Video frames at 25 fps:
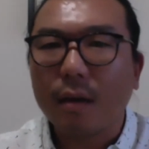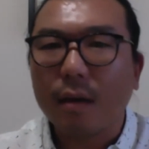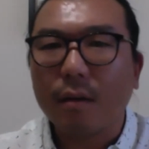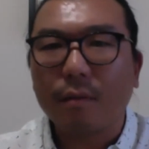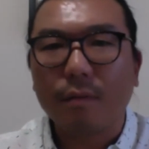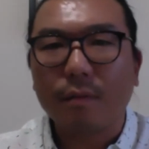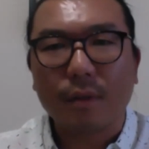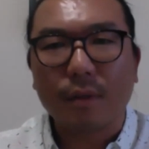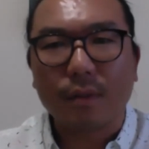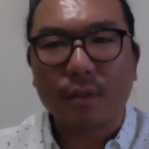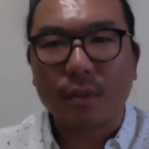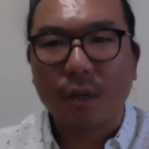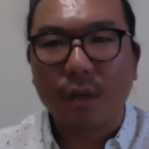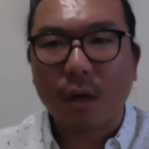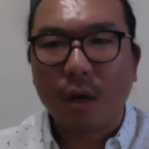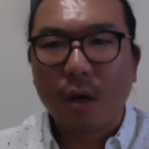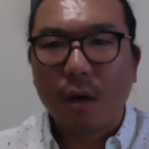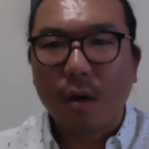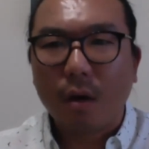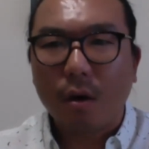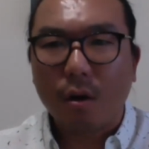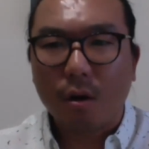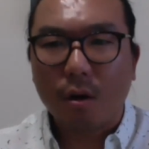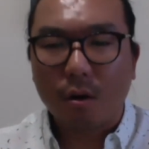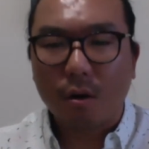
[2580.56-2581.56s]
of us
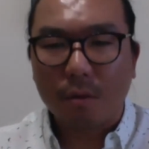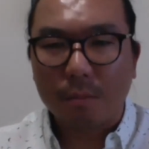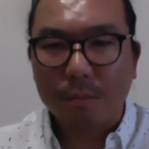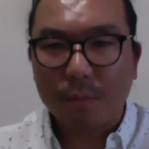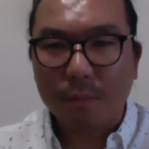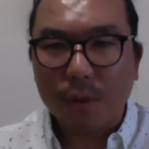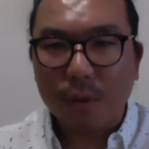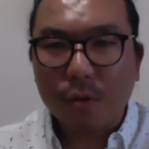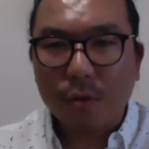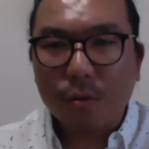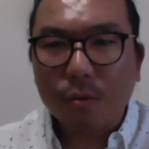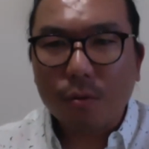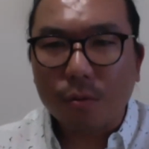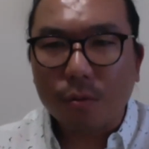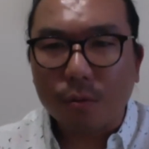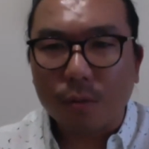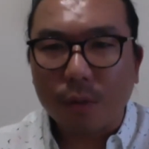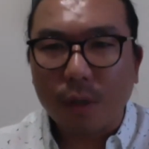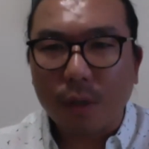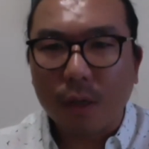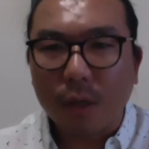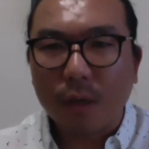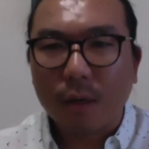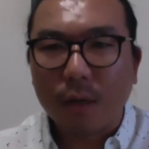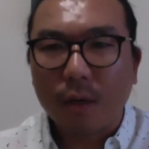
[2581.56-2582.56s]
are immune
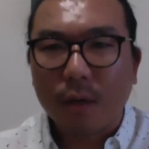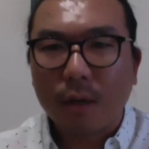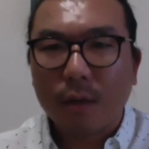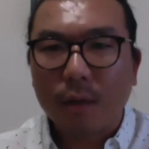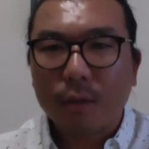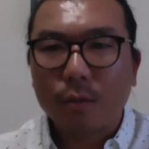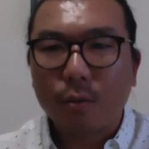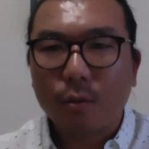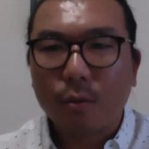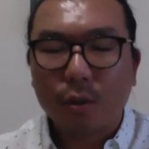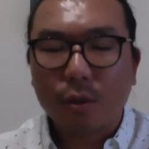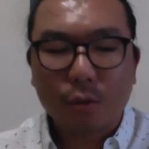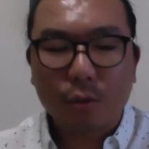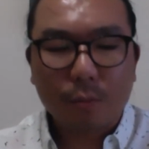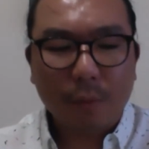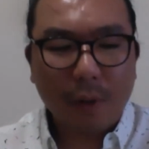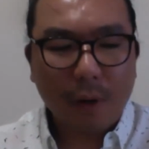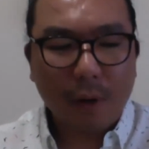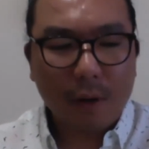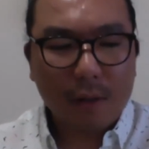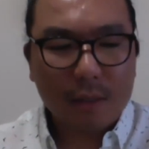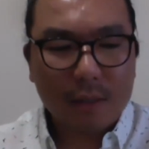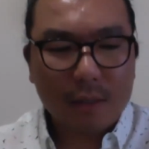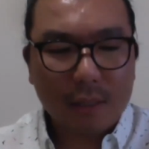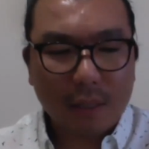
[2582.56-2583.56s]
to
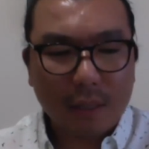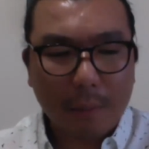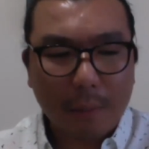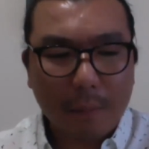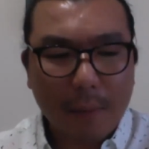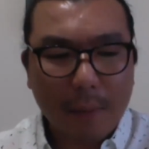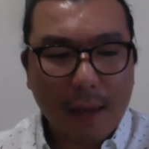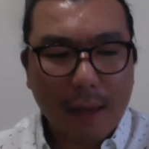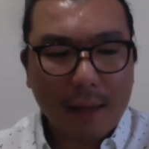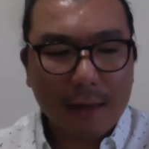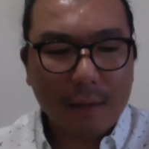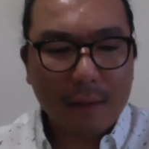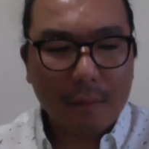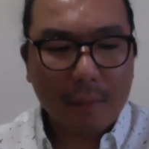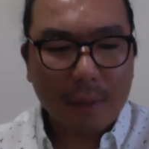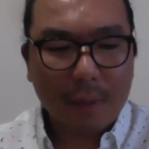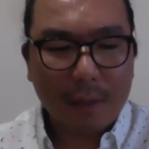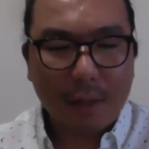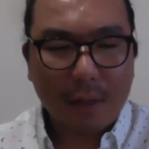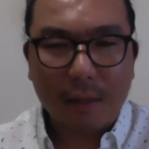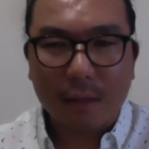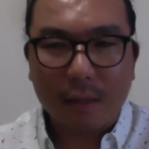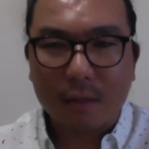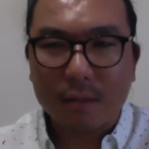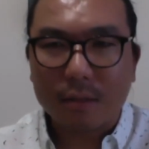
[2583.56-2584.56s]
experiencing abandonment
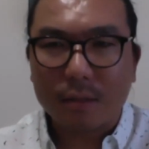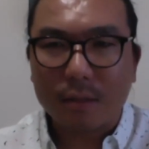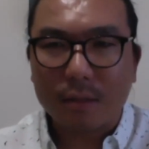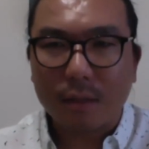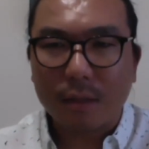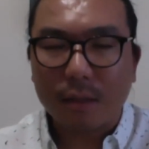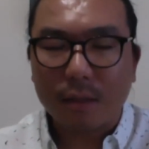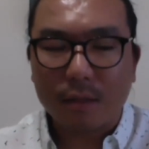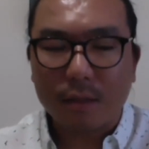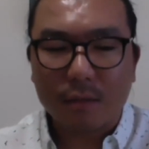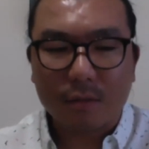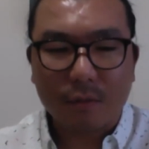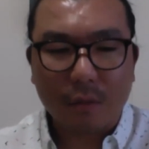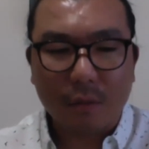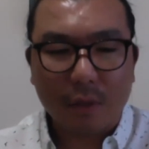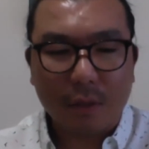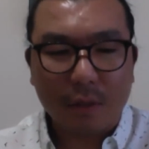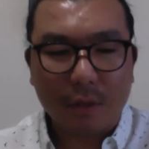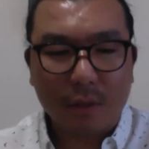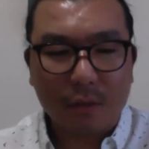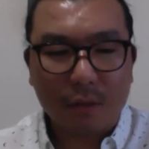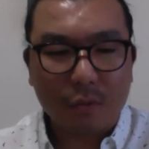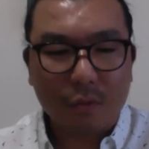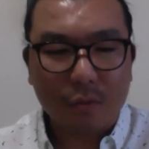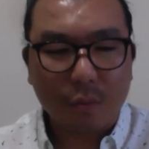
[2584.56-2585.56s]
in
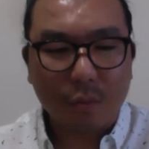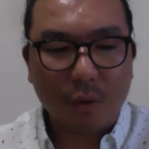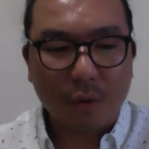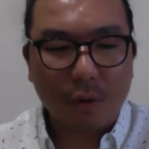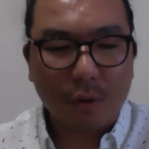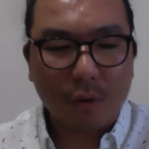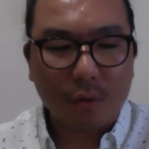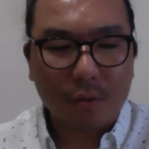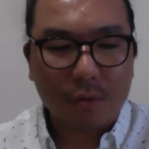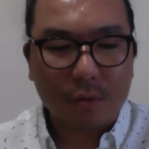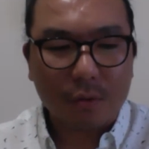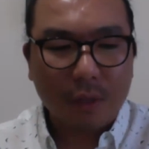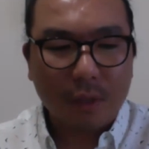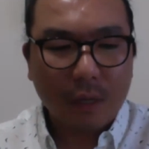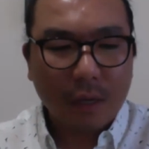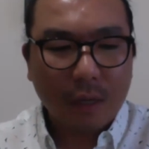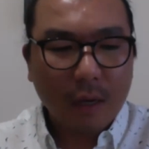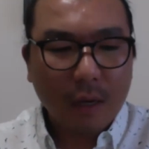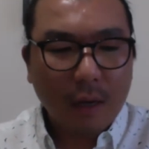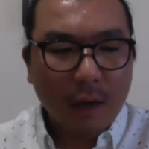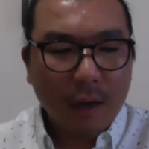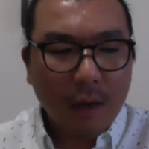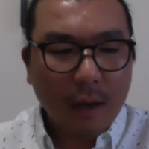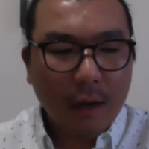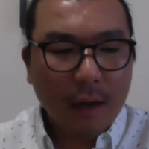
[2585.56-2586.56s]
this world.
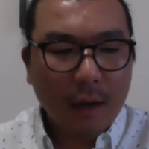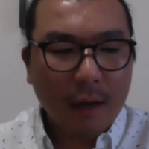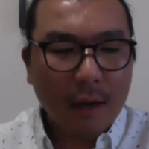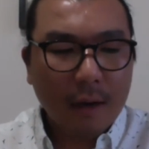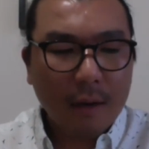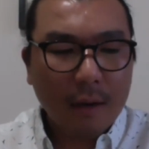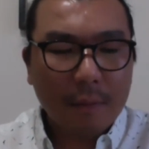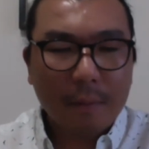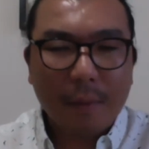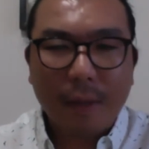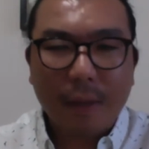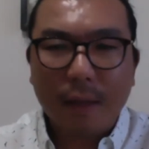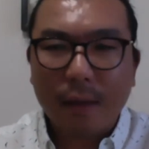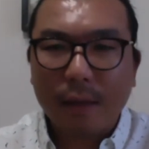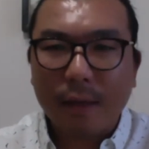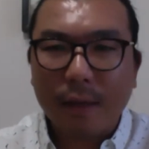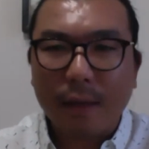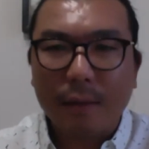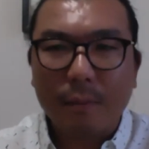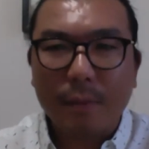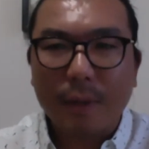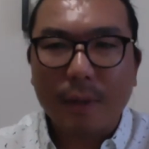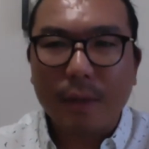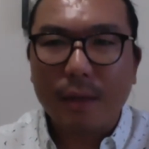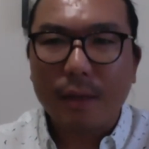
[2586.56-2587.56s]
It
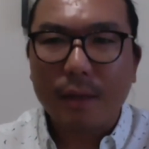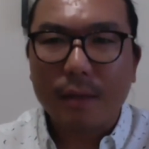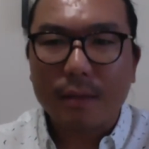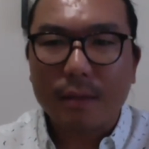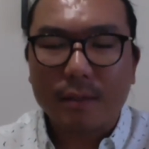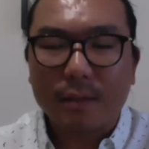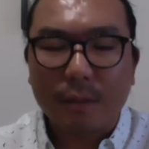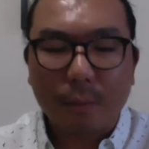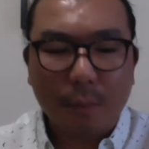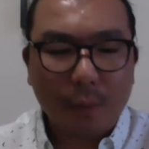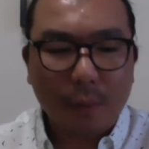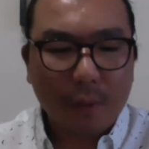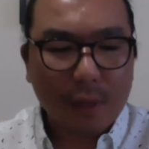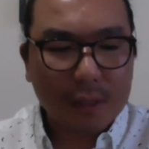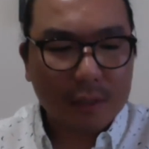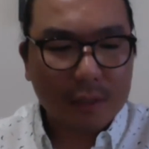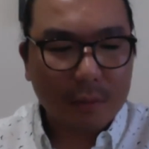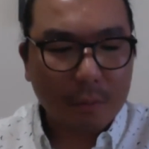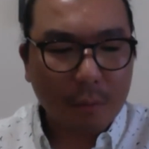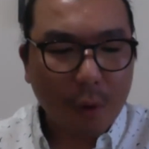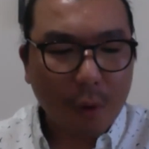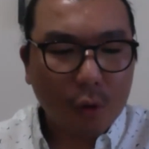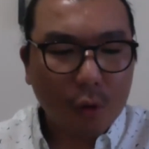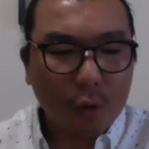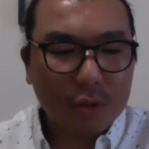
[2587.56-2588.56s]
can be as simple as
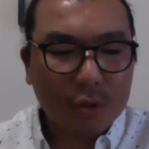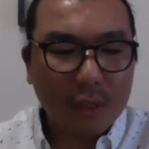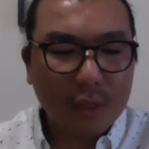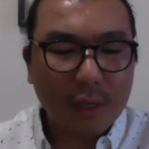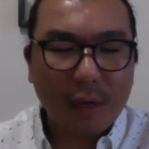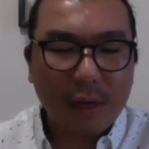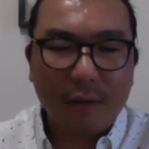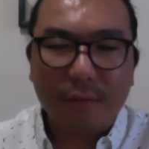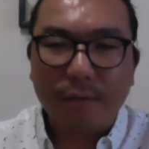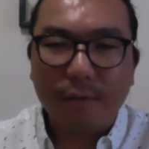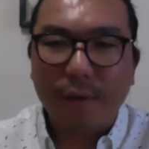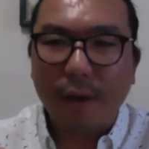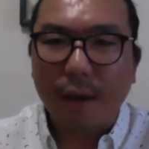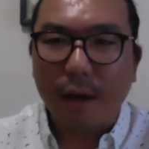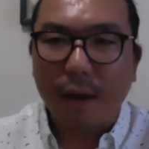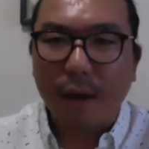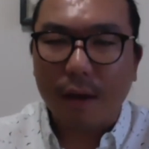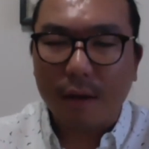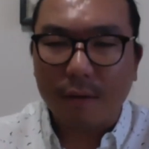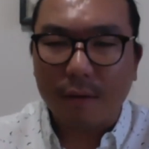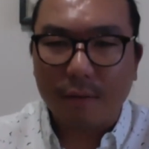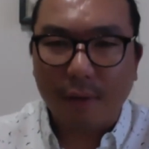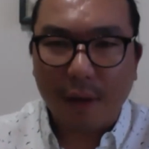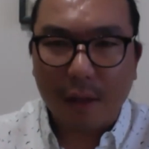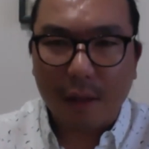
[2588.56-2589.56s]
emotionally
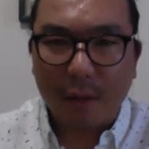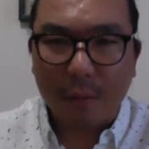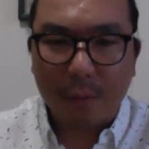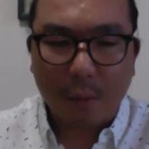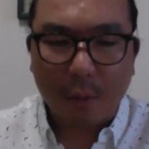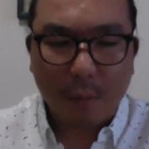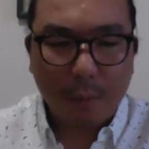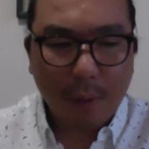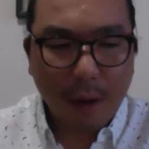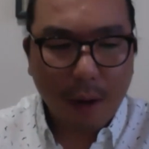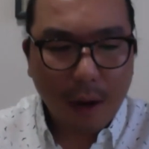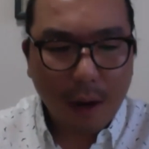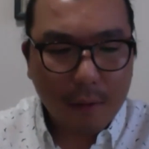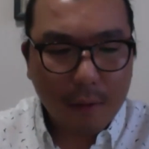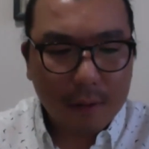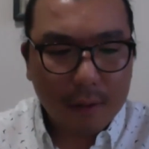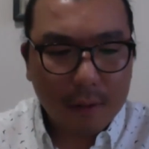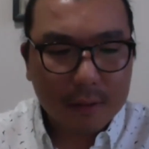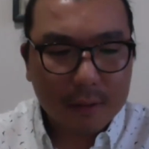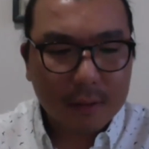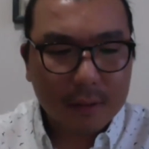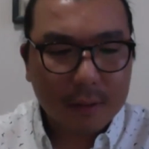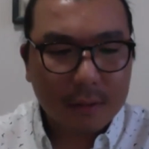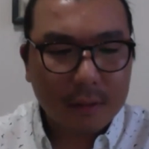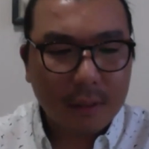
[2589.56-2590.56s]
unavailable
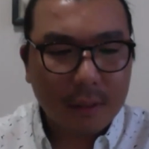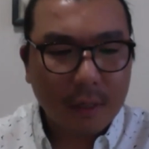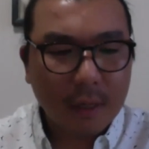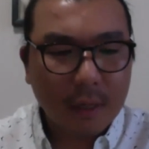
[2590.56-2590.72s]
parents,